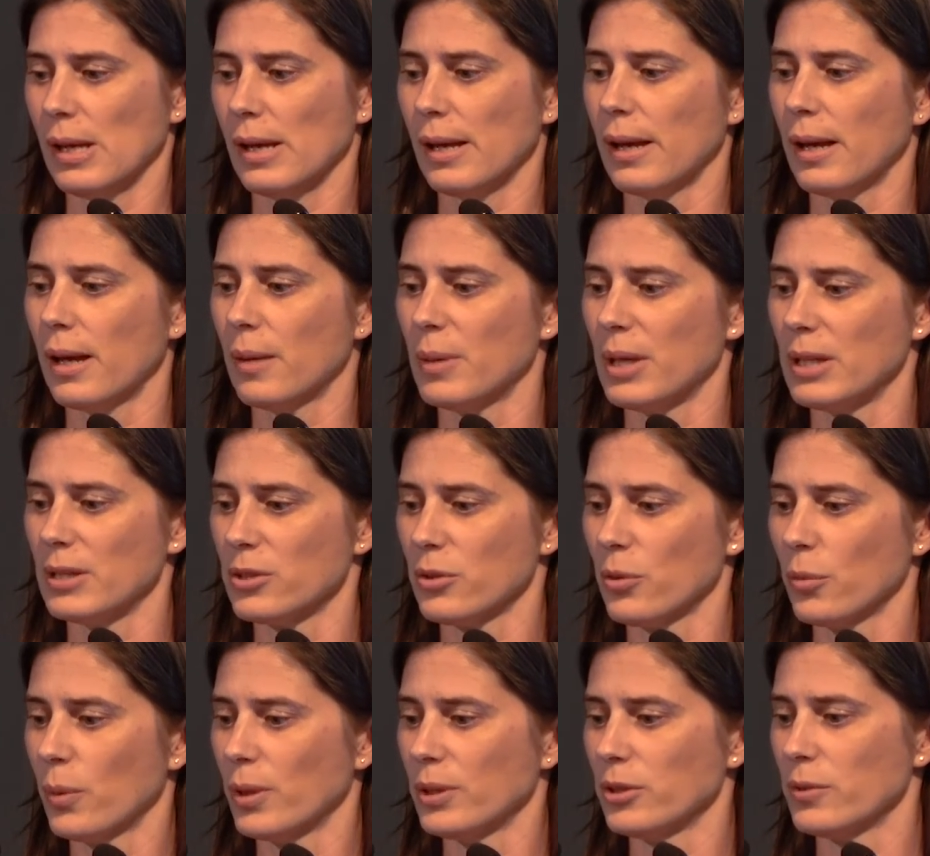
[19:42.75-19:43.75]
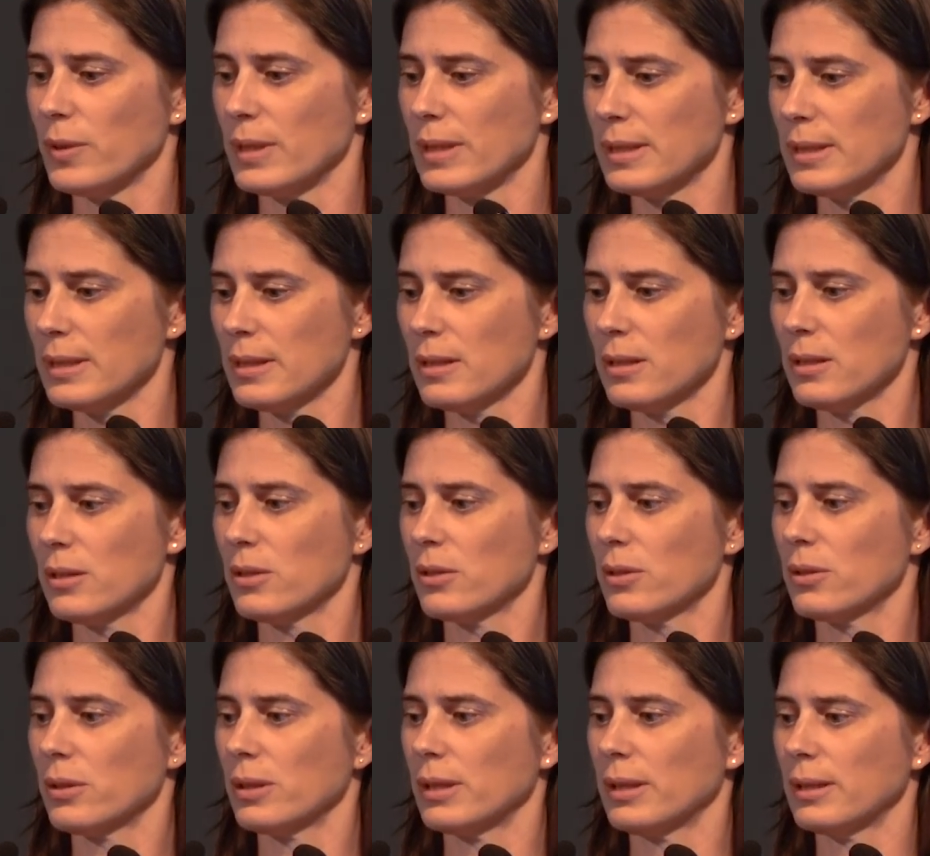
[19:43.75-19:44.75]
Um, and so what you can see
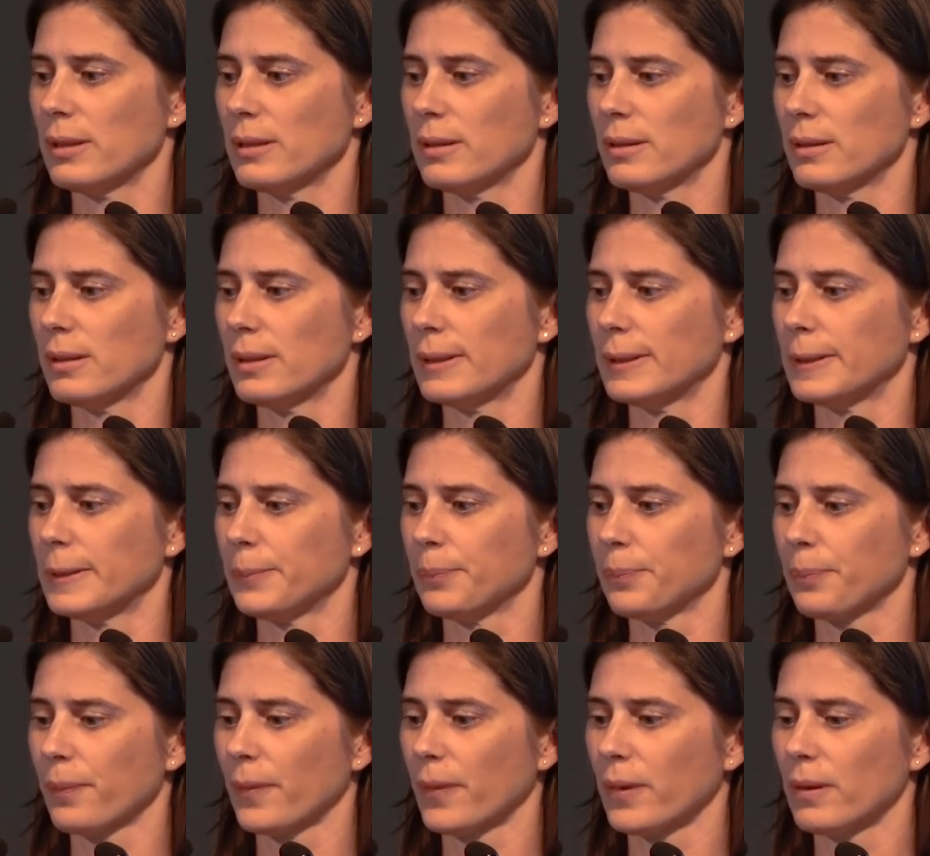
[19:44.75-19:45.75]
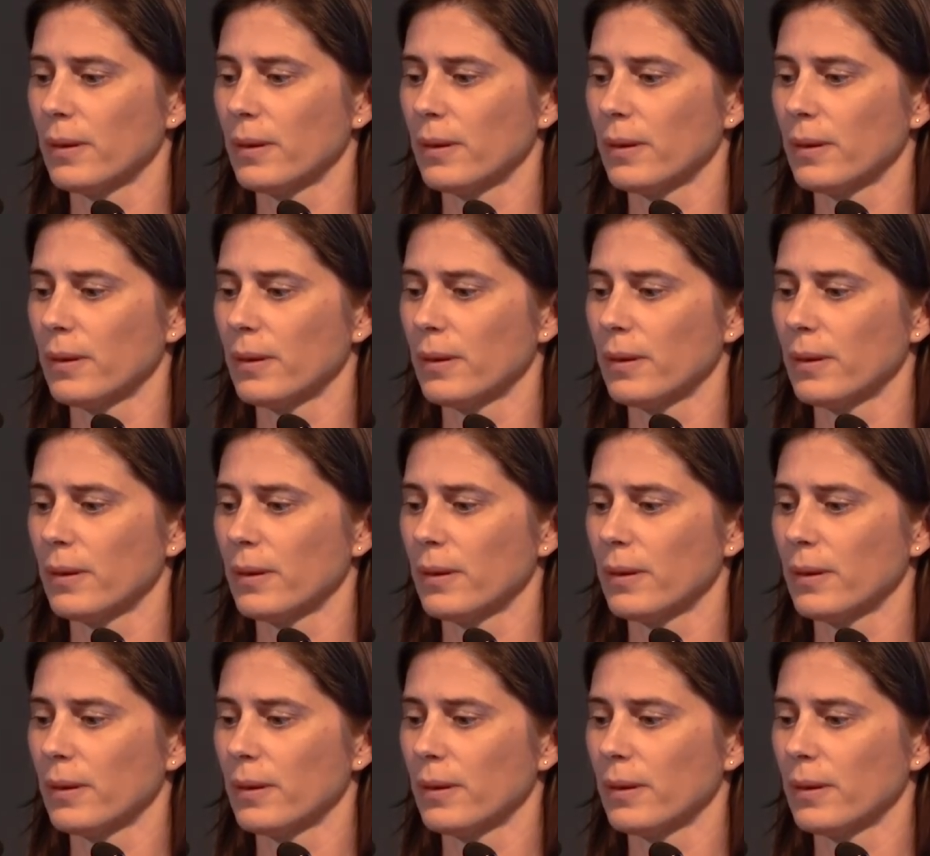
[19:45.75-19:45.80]
here in um,